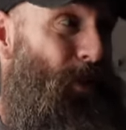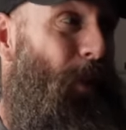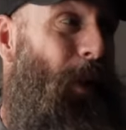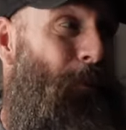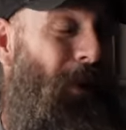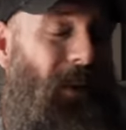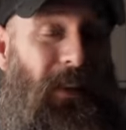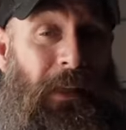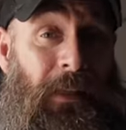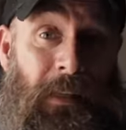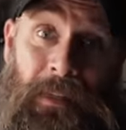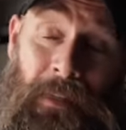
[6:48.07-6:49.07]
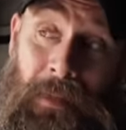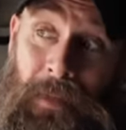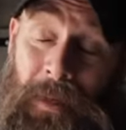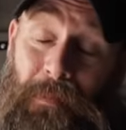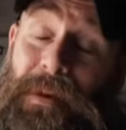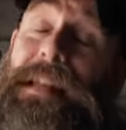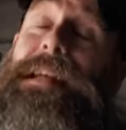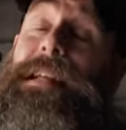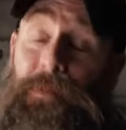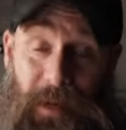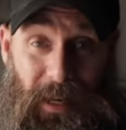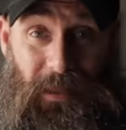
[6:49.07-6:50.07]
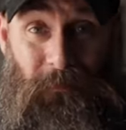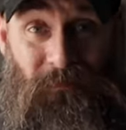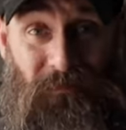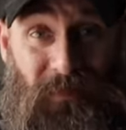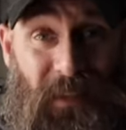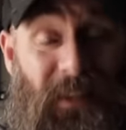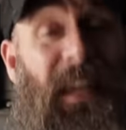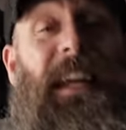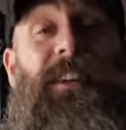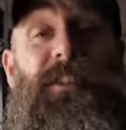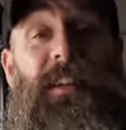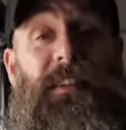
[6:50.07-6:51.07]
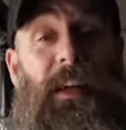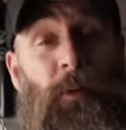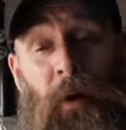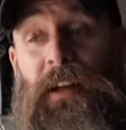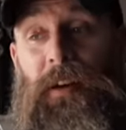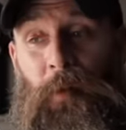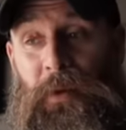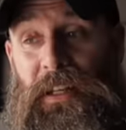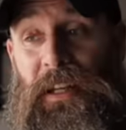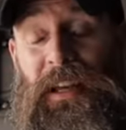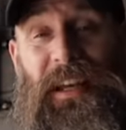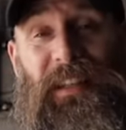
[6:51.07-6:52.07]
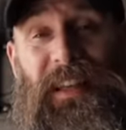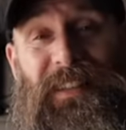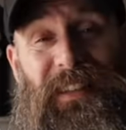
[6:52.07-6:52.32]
as you are, buddy. But anyway, Tiege is a great company and they